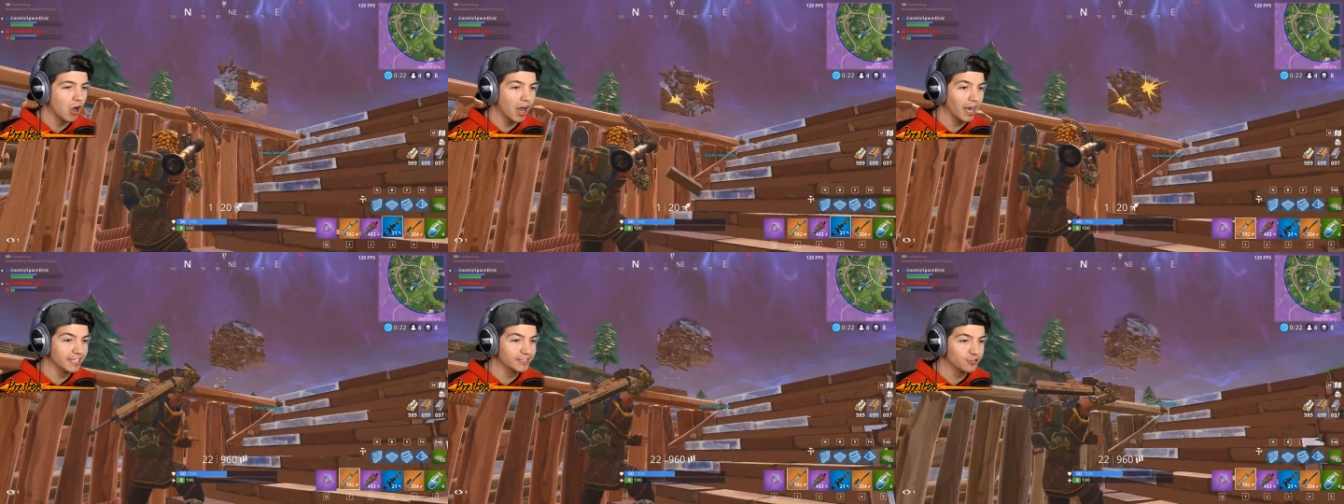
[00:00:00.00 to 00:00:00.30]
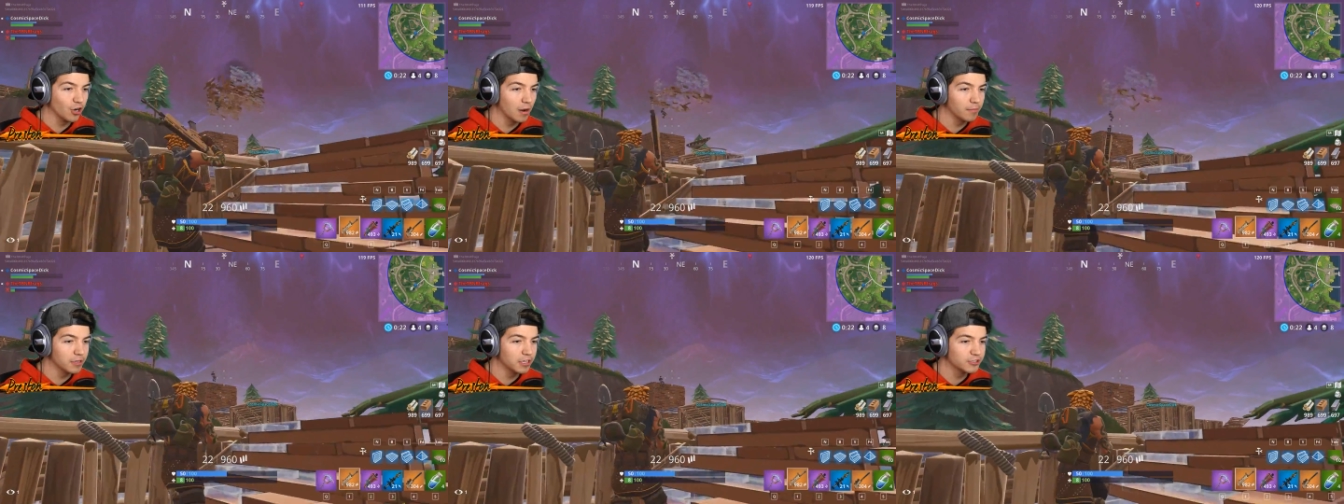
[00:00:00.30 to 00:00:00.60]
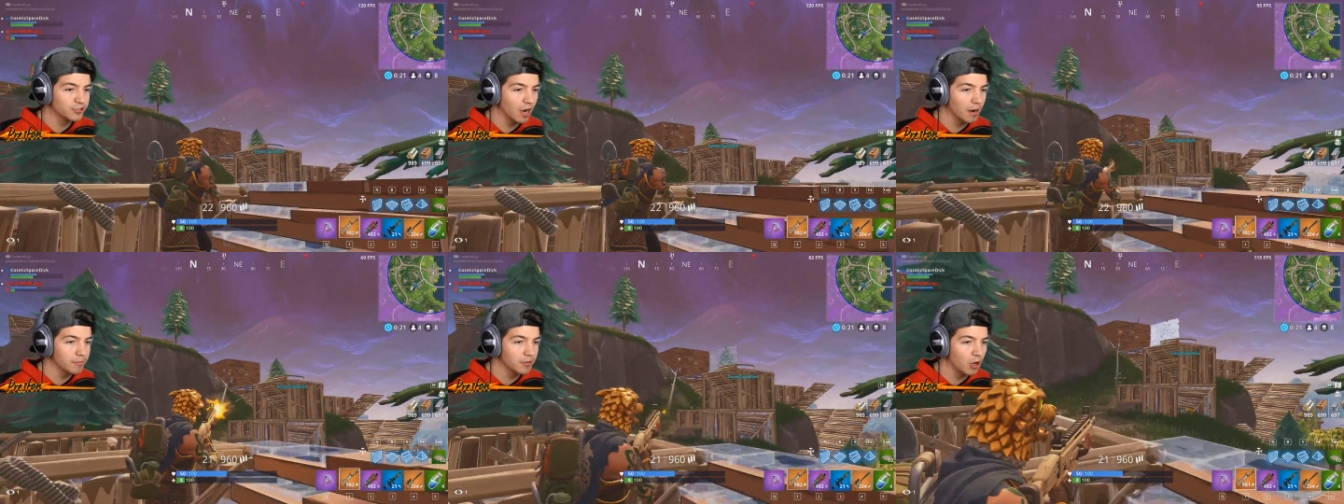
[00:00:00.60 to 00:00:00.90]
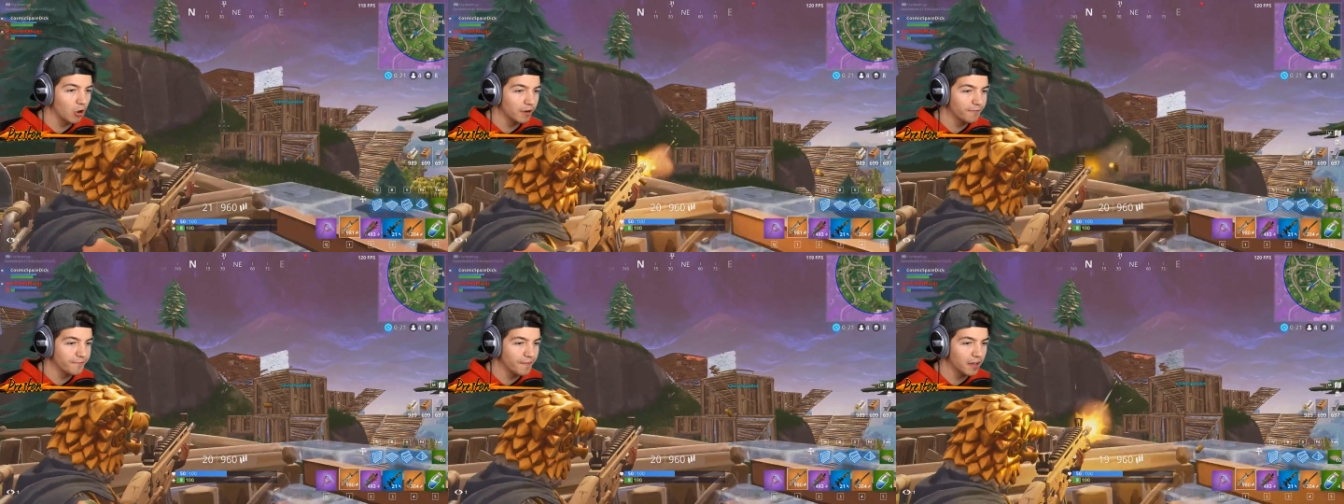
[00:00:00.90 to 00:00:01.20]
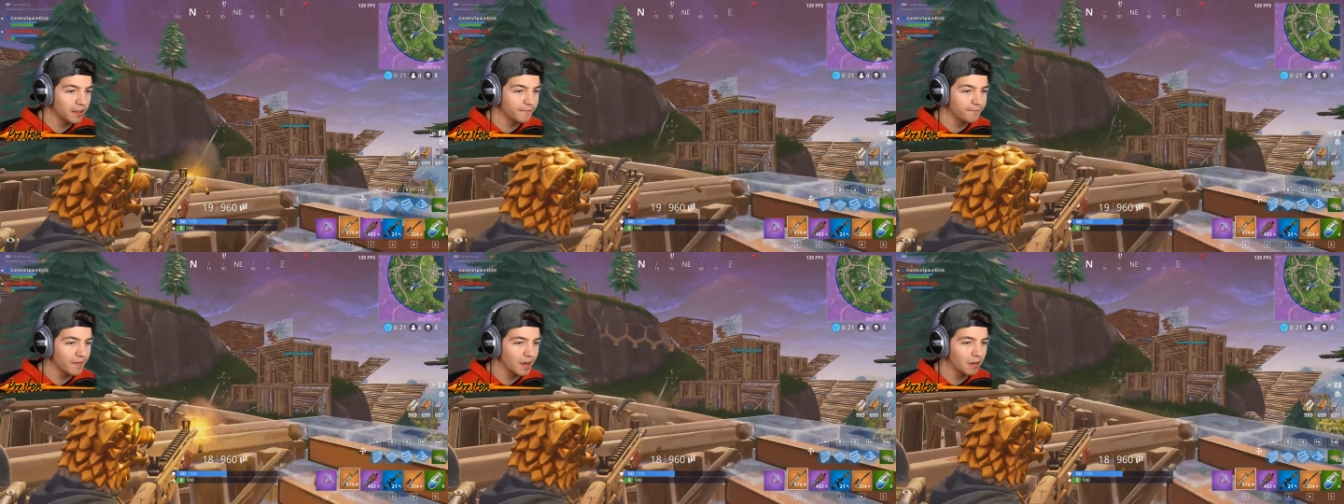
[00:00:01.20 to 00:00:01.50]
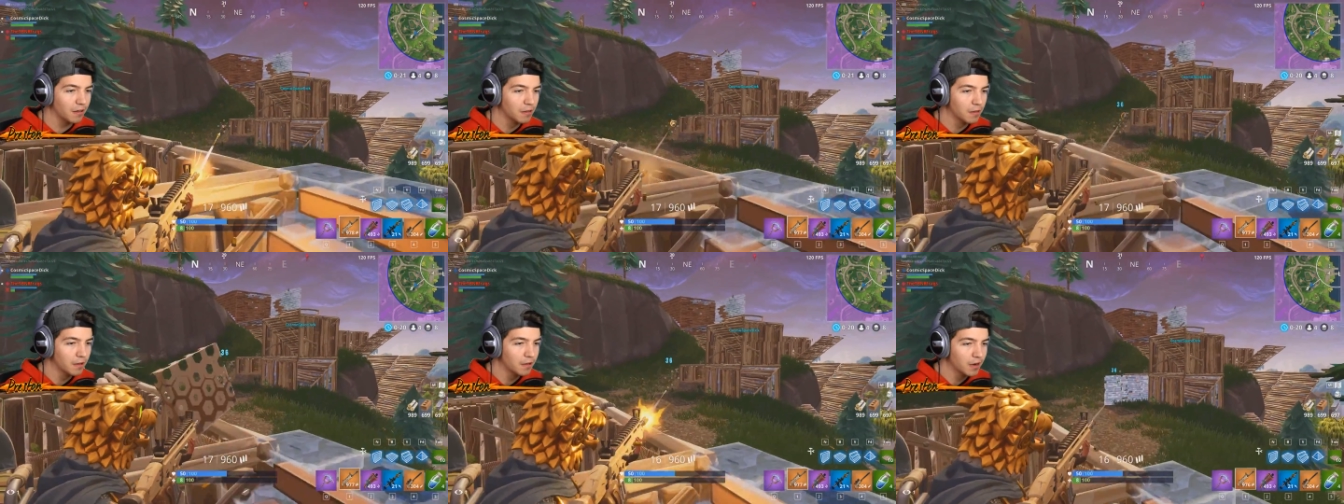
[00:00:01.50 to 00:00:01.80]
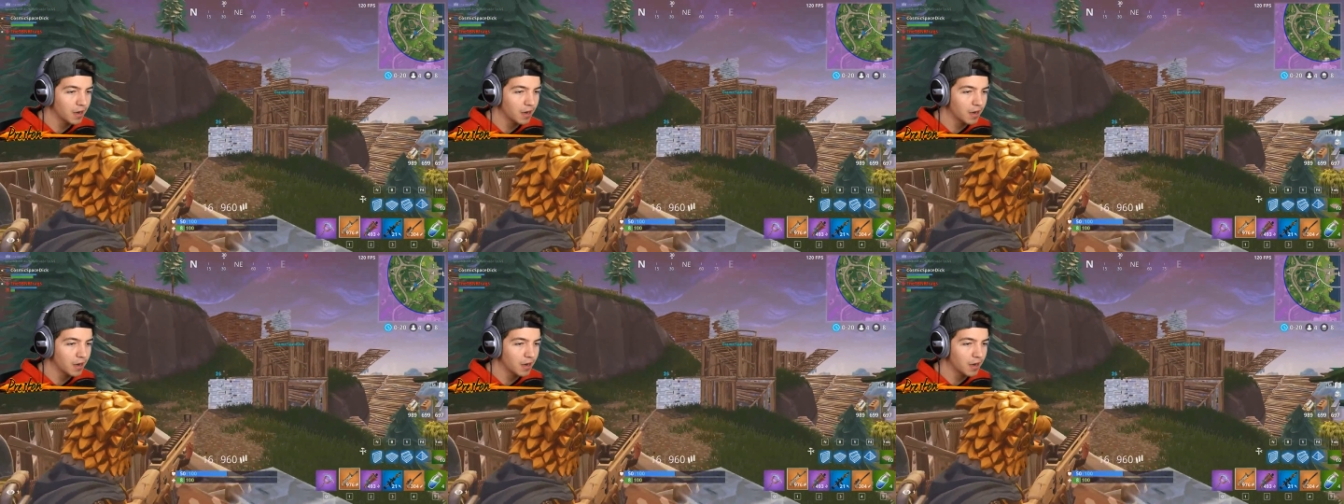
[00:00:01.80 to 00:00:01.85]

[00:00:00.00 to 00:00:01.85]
All right, scramble, and scramble. Oh, he fell, he fell.